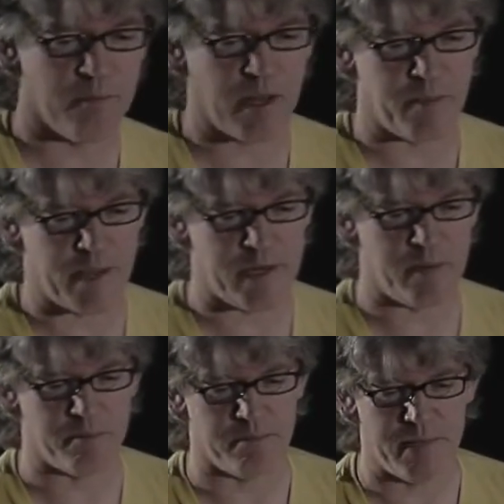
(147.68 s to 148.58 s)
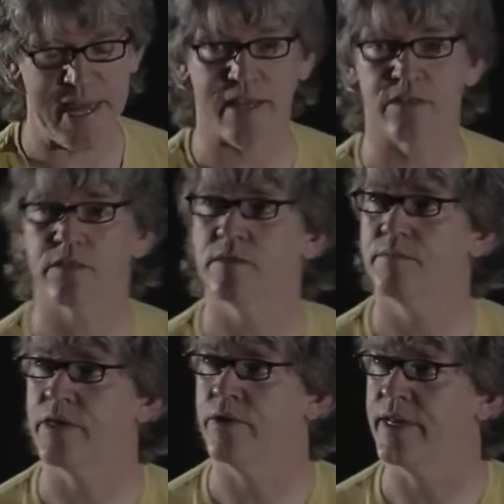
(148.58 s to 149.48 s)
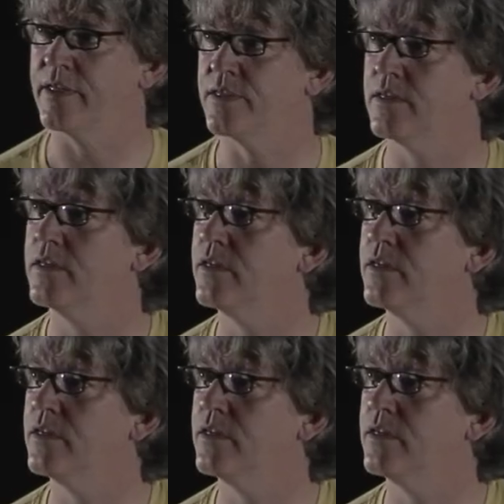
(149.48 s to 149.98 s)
by a man named Higgs, Peter Higgs,